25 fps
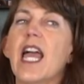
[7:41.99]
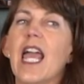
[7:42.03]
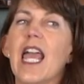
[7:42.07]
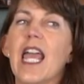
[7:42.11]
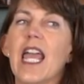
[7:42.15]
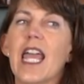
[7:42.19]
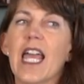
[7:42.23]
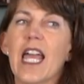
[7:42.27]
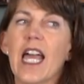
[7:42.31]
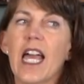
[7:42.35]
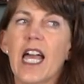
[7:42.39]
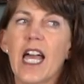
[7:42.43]

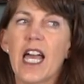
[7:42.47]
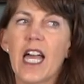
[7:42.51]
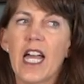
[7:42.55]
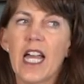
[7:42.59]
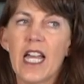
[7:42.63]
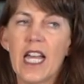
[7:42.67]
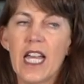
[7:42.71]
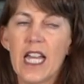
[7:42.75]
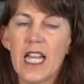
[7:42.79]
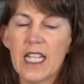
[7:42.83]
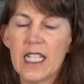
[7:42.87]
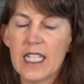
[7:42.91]

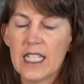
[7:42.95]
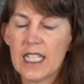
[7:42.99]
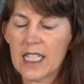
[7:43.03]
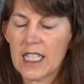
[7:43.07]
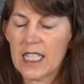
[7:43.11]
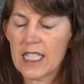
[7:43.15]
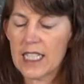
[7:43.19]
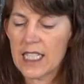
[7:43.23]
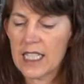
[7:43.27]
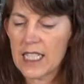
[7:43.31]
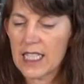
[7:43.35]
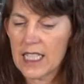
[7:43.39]
and
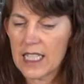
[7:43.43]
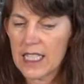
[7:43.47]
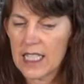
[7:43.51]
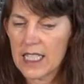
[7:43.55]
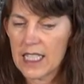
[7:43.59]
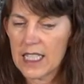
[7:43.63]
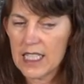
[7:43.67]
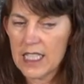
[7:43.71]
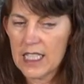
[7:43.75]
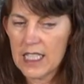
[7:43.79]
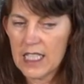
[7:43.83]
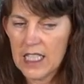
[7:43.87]

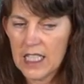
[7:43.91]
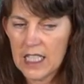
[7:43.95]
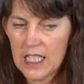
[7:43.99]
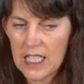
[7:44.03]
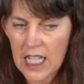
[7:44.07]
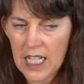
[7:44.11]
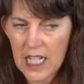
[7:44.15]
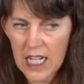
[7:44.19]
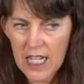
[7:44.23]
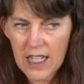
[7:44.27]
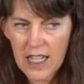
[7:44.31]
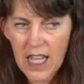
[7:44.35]

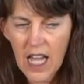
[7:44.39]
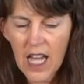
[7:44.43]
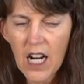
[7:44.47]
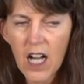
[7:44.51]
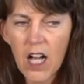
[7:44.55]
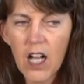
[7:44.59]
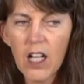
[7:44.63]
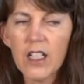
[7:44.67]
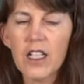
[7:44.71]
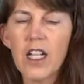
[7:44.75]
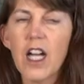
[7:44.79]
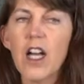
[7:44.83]
getting that
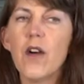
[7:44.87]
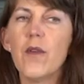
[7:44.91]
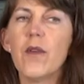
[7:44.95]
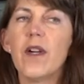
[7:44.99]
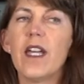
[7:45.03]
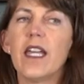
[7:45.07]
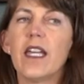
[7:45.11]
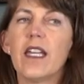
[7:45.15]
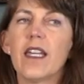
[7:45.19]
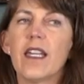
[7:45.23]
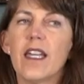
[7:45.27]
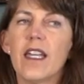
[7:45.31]
all
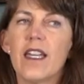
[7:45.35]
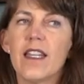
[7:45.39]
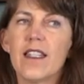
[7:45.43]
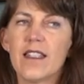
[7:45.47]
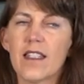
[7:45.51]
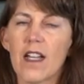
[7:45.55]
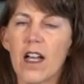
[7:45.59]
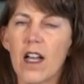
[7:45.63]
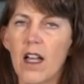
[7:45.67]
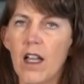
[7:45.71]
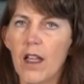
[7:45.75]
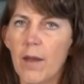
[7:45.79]
going
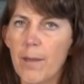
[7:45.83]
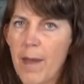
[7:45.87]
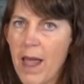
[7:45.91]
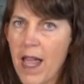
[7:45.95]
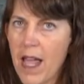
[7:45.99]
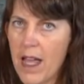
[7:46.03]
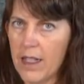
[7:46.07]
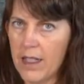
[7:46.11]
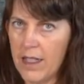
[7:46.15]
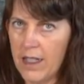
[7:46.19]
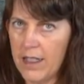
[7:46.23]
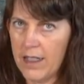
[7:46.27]
is all
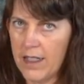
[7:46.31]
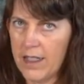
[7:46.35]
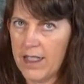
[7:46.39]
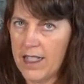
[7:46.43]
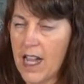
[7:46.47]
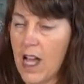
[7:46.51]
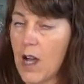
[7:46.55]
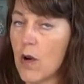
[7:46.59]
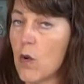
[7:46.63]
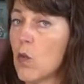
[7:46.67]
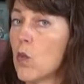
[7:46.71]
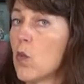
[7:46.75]
balance.
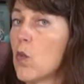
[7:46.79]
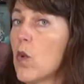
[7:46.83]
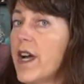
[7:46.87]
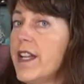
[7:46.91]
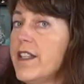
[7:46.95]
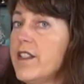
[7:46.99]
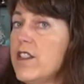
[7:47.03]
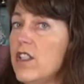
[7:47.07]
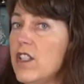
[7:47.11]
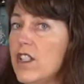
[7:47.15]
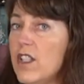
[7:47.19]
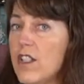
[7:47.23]
Now,
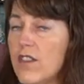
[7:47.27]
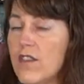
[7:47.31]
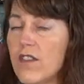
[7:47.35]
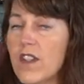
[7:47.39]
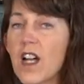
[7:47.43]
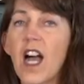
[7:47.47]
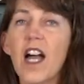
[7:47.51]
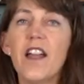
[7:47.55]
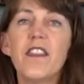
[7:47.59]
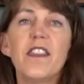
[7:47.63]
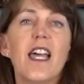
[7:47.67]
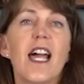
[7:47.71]
once you've
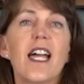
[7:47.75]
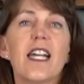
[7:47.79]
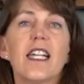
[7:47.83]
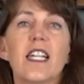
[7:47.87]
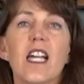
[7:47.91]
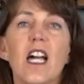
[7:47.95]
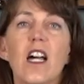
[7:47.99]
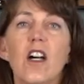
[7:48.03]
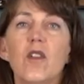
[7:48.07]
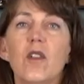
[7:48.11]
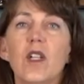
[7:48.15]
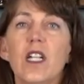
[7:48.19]
got
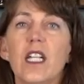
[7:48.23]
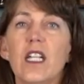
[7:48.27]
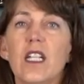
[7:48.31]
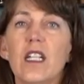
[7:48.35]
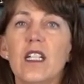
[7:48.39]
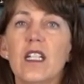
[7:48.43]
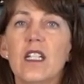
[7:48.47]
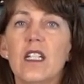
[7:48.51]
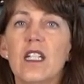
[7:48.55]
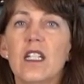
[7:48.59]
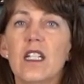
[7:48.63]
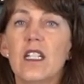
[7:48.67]
that
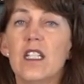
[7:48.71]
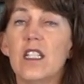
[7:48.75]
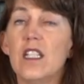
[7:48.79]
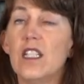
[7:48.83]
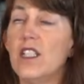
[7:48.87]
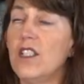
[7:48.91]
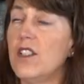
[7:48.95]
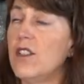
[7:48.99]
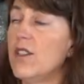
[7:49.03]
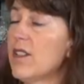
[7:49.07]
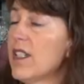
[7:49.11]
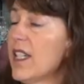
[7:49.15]
going,
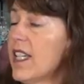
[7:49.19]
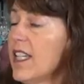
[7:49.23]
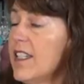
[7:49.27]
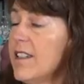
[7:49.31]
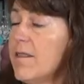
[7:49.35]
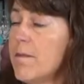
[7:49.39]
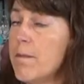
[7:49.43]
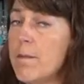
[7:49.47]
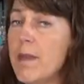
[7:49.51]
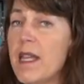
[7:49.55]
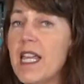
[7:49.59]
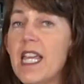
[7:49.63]
you
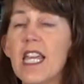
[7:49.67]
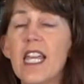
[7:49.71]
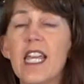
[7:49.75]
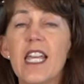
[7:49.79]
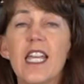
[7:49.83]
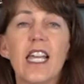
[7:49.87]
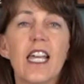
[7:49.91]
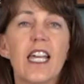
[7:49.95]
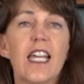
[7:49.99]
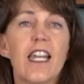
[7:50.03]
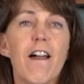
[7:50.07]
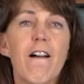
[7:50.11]
can
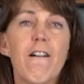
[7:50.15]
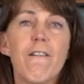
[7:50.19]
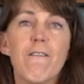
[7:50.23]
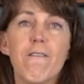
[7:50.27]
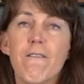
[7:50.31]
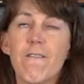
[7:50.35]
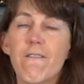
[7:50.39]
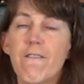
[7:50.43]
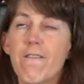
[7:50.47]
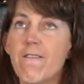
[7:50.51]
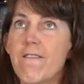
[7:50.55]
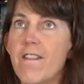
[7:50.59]
be in a
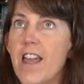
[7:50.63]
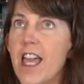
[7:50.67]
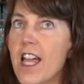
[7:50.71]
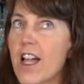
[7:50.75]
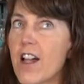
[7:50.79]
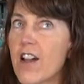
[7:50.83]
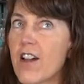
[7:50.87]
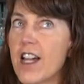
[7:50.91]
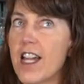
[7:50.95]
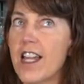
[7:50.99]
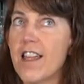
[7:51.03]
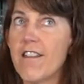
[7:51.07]

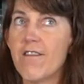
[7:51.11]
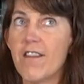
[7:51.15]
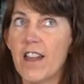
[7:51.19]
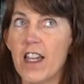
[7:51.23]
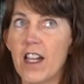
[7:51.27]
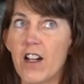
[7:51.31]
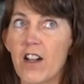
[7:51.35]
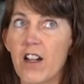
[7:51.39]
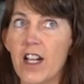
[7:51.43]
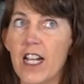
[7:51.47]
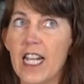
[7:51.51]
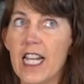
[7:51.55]
very,
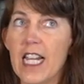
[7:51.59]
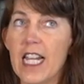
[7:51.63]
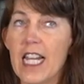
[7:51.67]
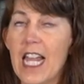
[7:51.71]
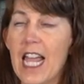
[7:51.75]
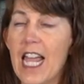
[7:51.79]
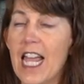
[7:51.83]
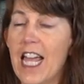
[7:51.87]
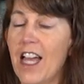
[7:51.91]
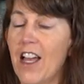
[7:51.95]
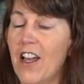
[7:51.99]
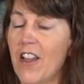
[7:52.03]

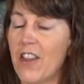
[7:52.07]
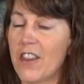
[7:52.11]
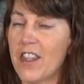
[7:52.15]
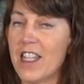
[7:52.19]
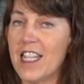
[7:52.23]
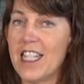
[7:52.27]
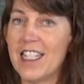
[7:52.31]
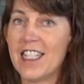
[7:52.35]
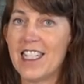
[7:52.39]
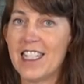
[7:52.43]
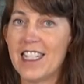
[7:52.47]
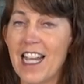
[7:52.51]
very
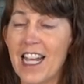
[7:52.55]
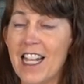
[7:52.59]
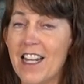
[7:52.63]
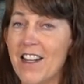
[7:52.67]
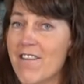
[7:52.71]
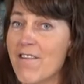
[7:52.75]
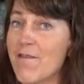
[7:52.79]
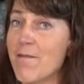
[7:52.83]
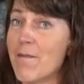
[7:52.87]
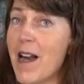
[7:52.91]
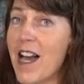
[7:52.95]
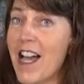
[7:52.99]
healthy state
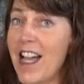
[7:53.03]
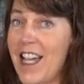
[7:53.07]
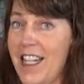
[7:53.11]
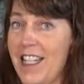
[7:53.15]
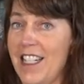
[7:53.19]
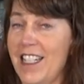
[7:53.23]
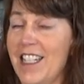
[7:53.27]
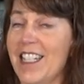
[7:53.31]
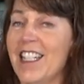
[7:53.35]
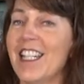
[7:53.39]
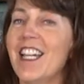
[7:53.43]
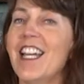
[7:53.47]
of
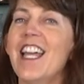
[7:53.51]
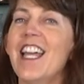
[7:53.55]
mind,